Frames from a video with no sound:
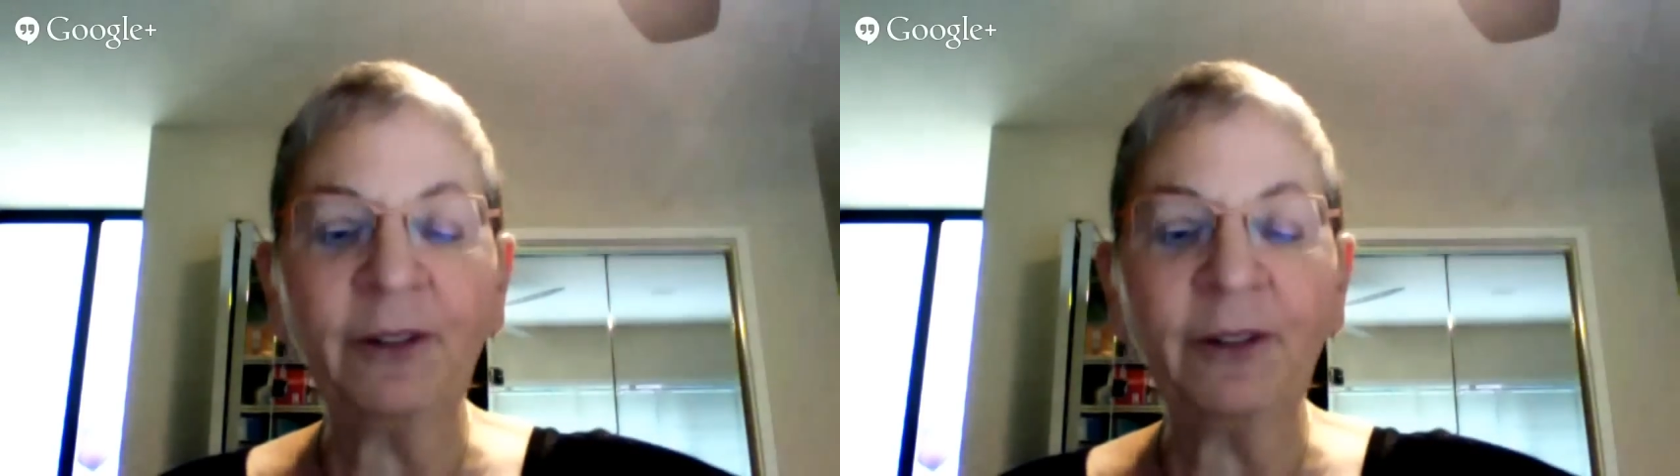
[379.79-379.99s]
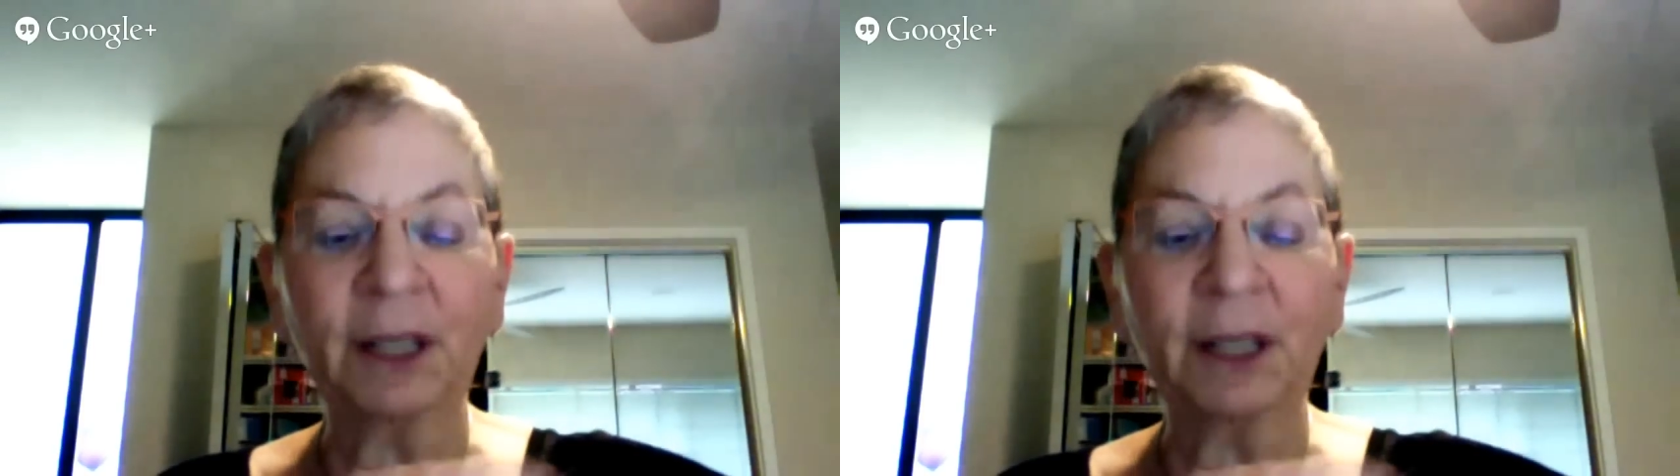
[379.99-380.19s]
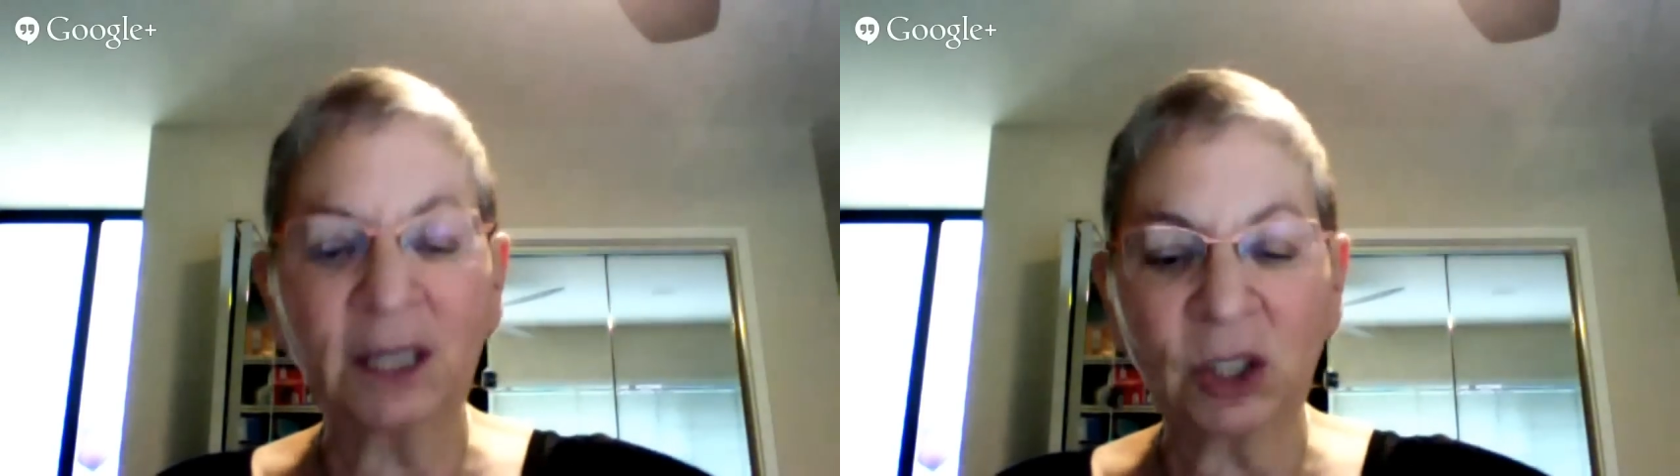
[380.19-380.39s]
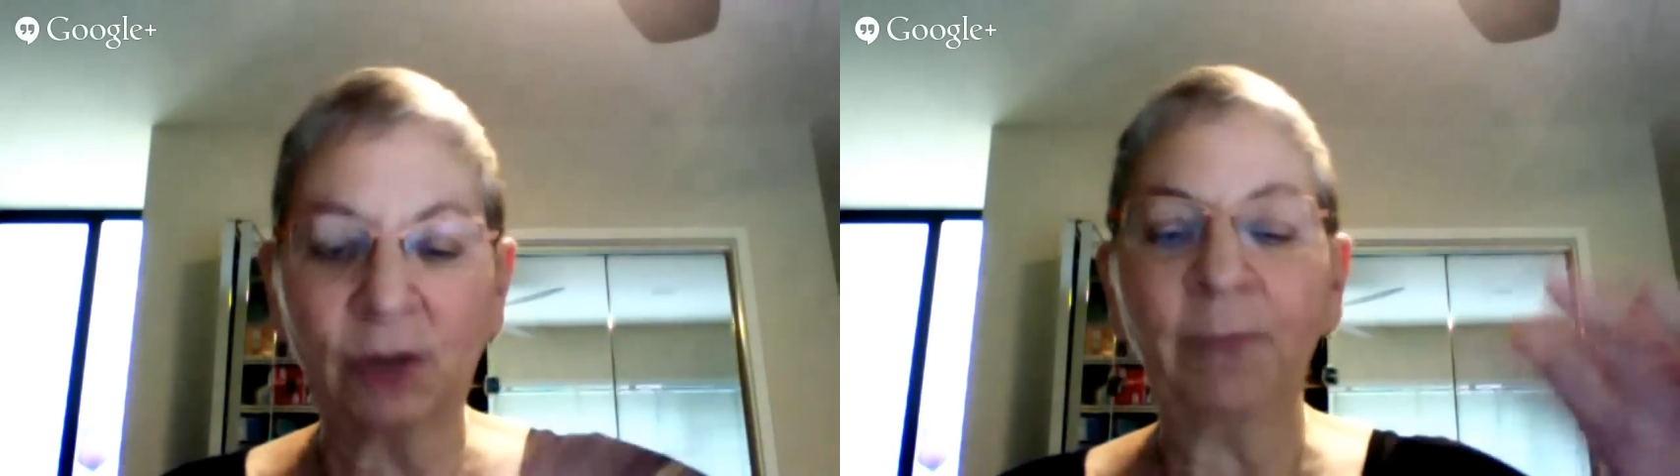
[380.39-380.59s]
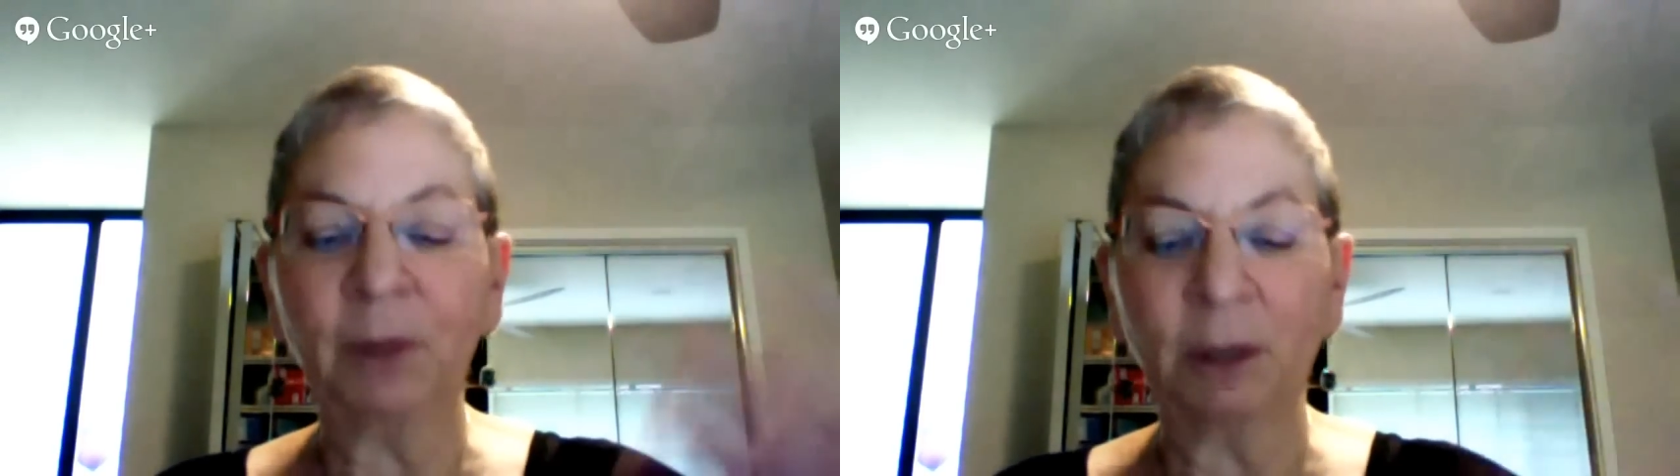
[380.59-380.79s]

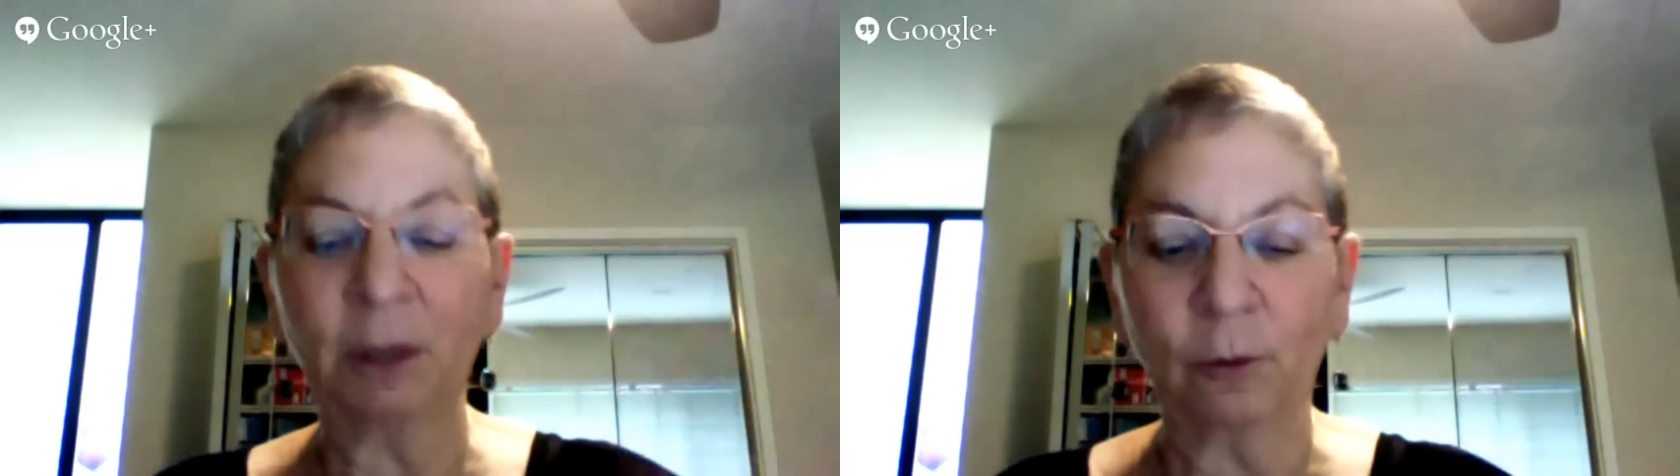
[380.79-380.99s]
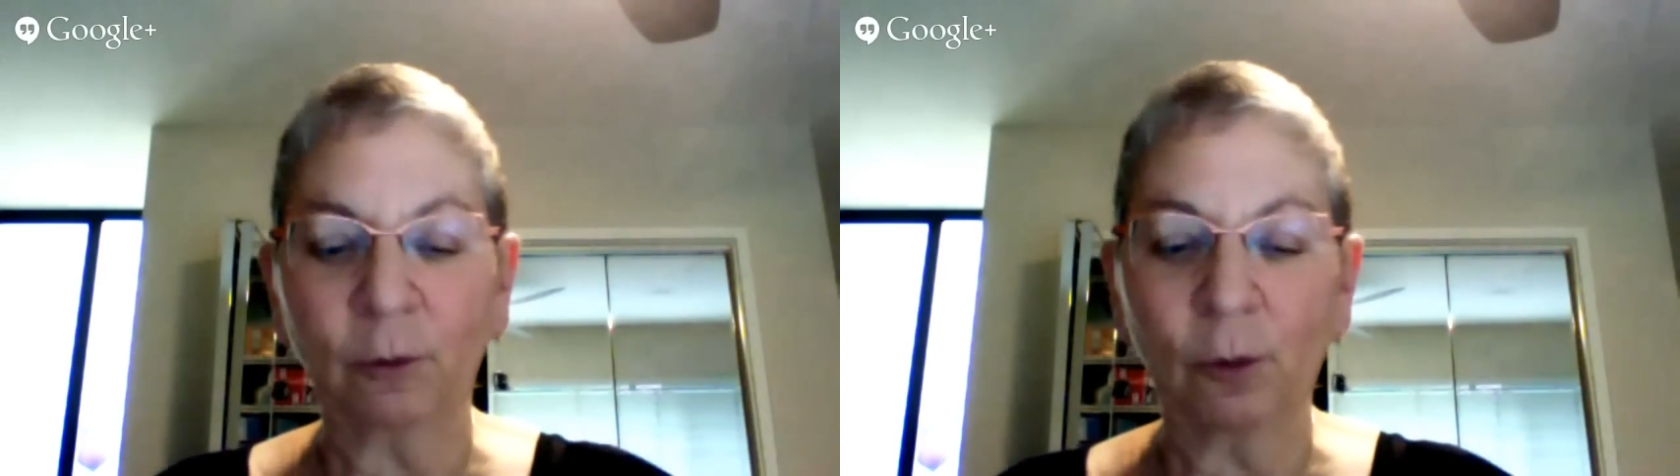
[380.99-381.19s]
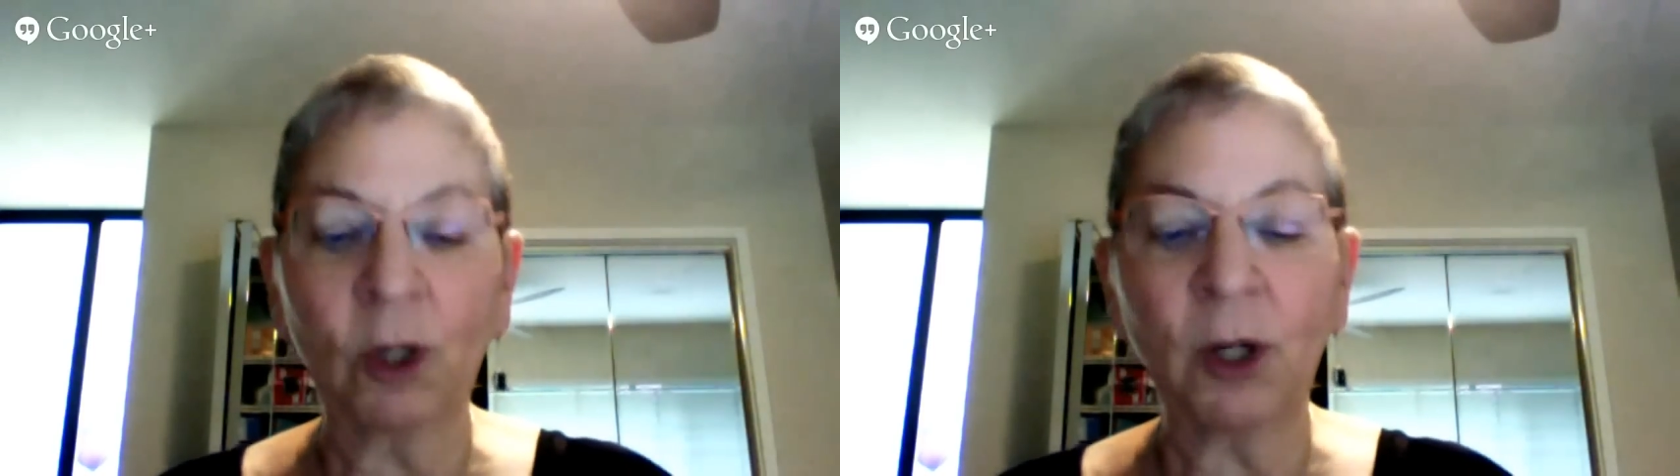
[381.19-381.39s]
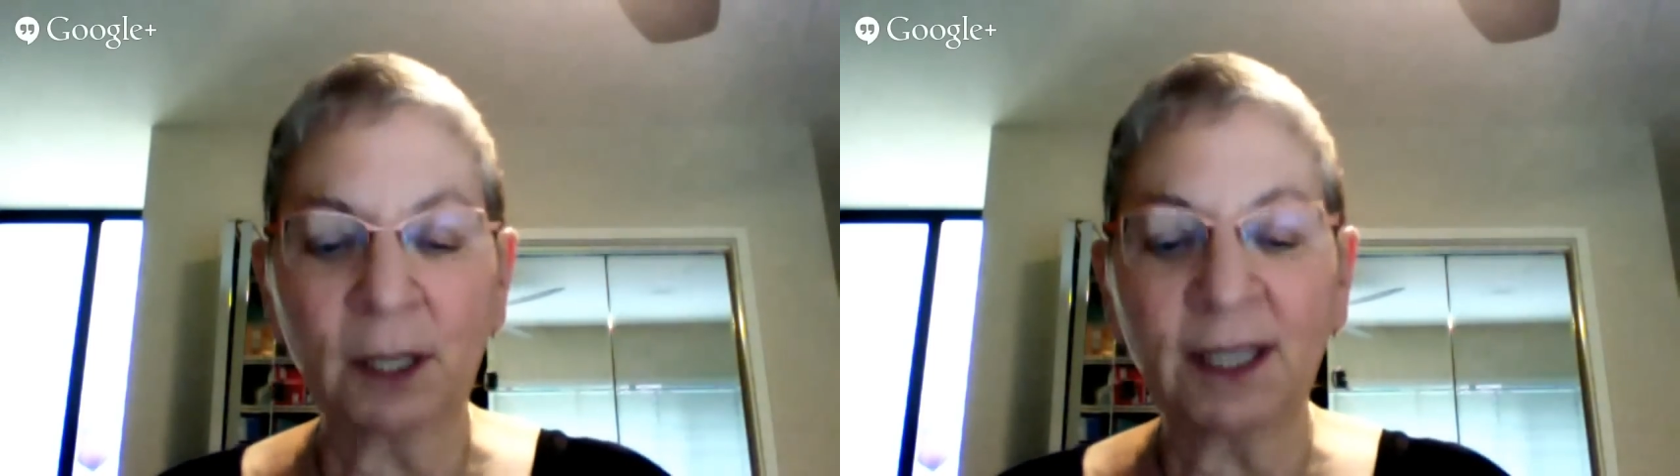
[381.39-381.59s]
descriptive words